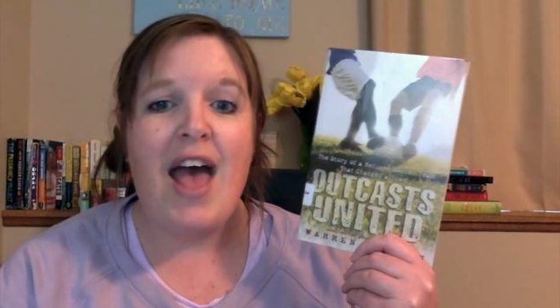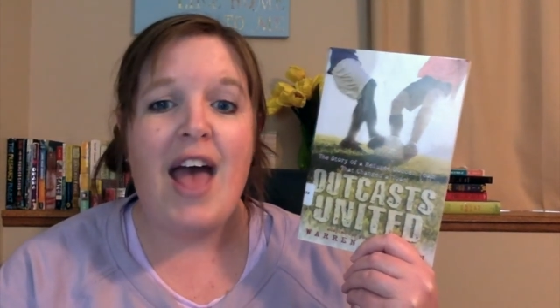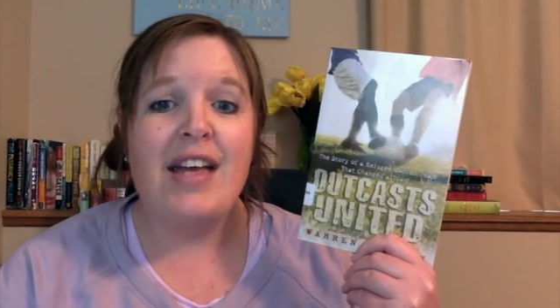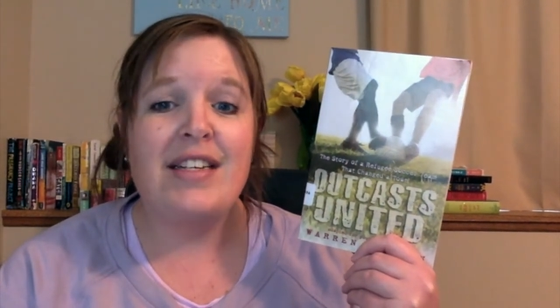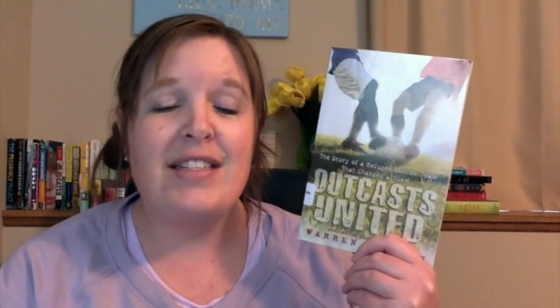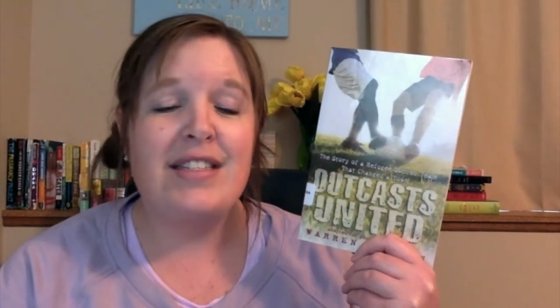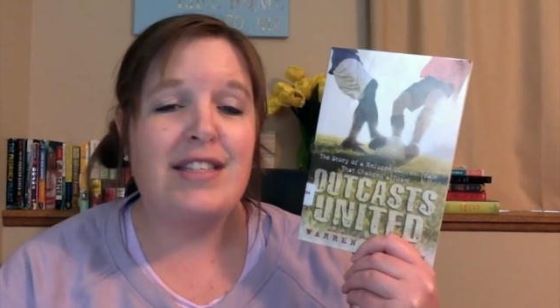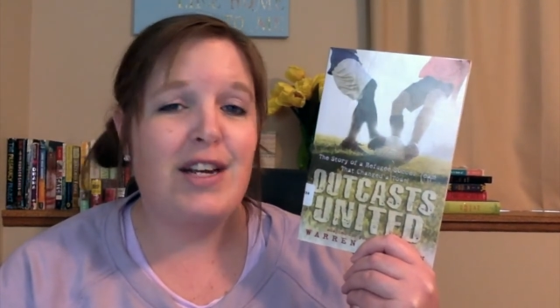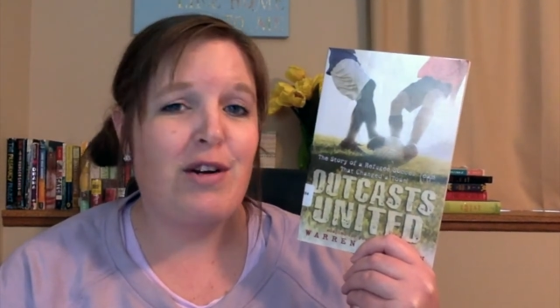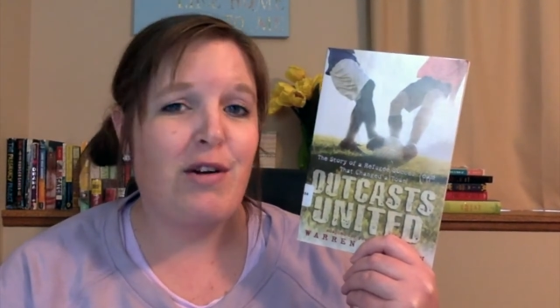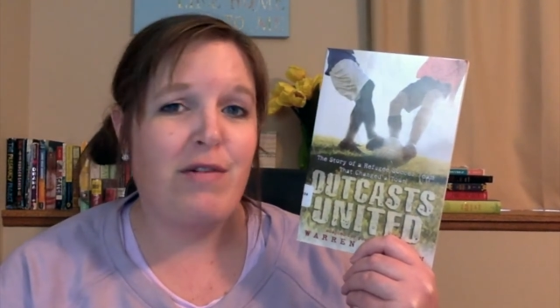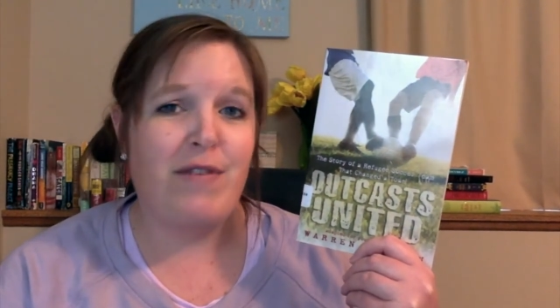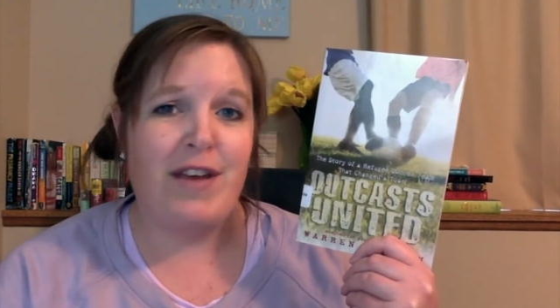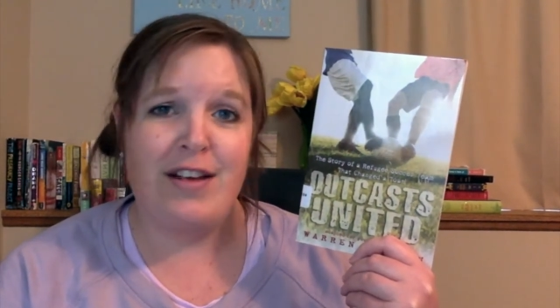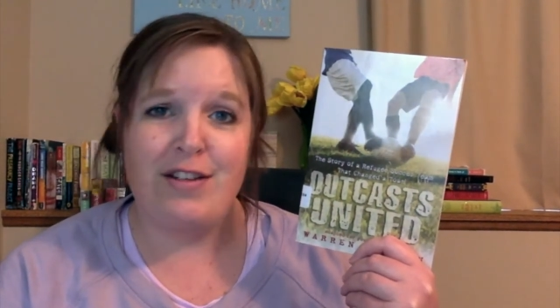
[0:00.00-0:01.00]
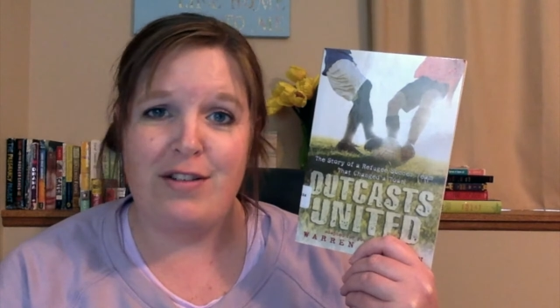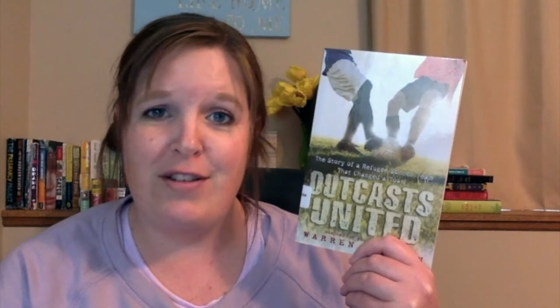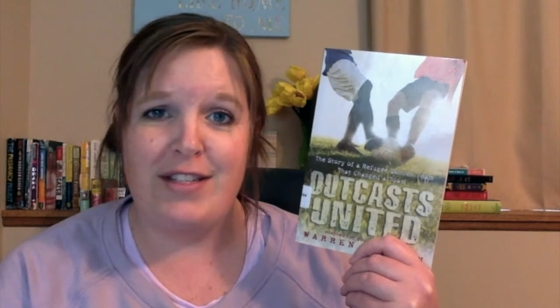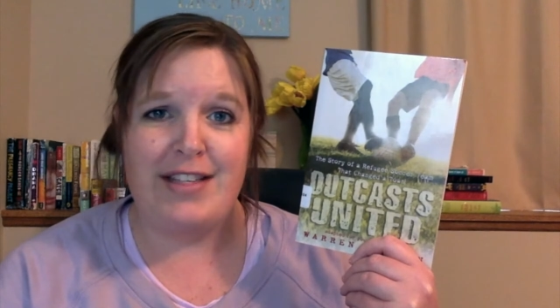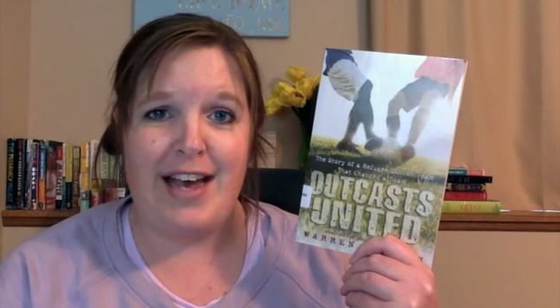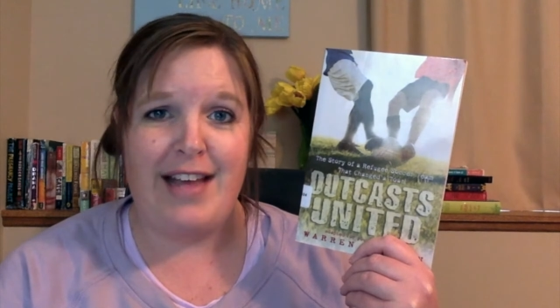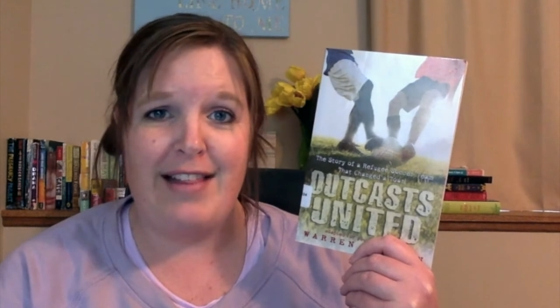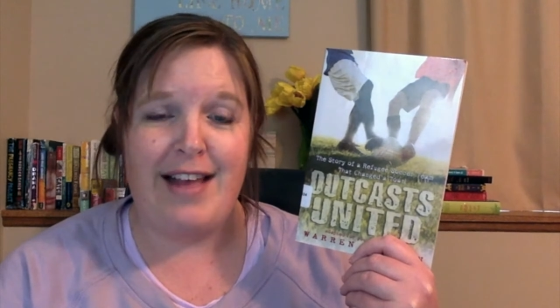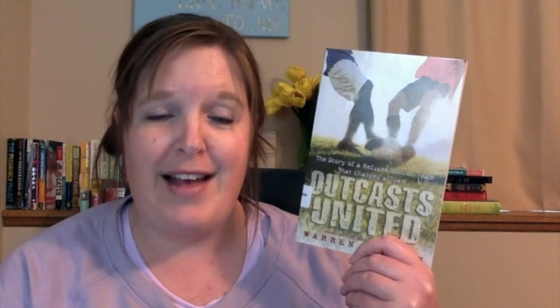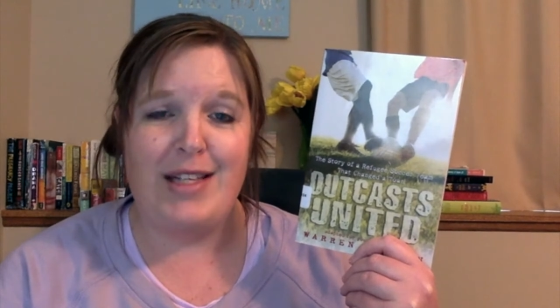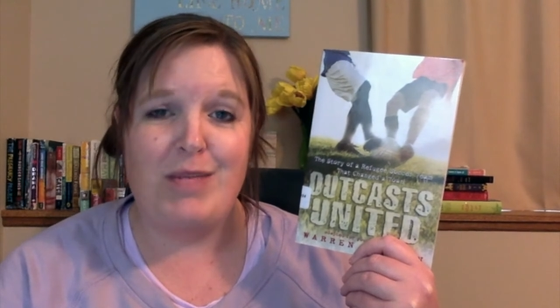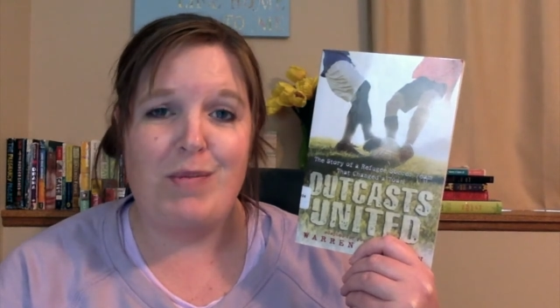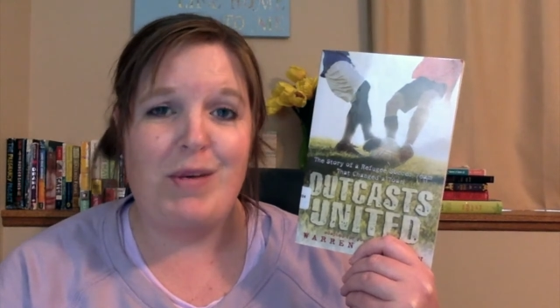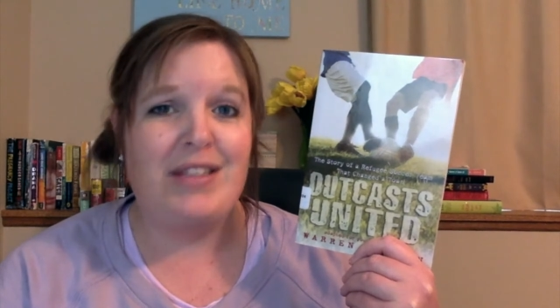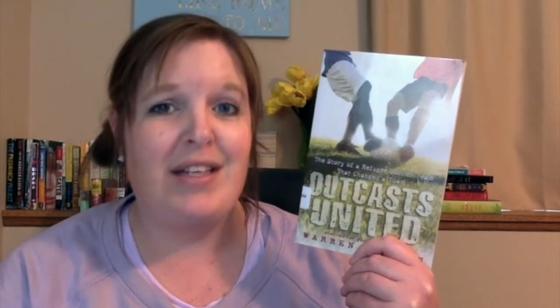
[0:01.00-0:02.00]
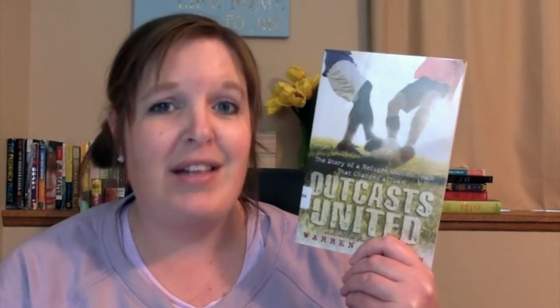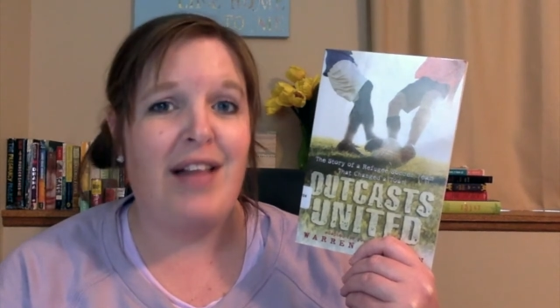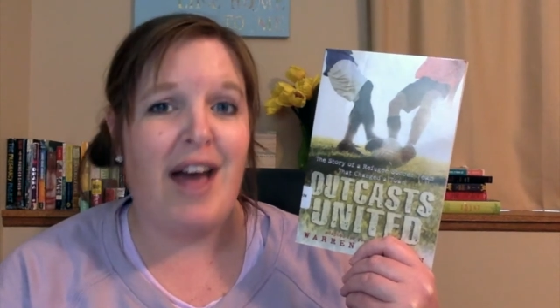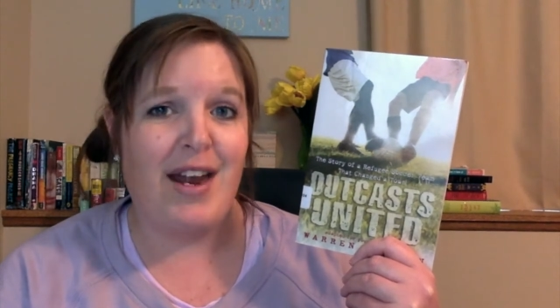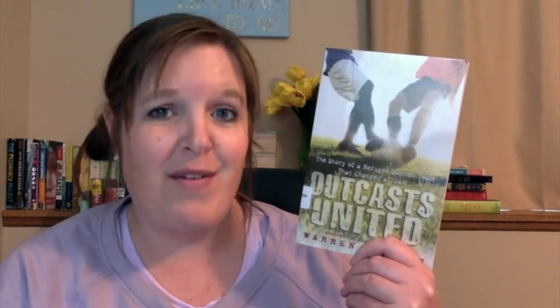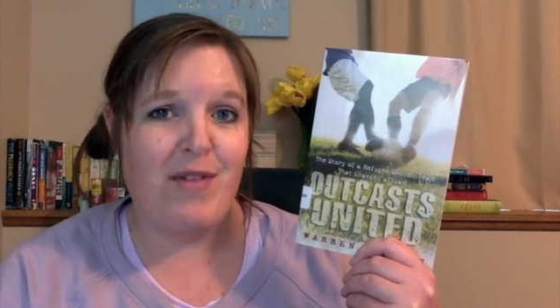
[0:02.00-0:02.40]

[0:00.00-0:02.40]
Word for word: and zero fans on the sidelines because a lot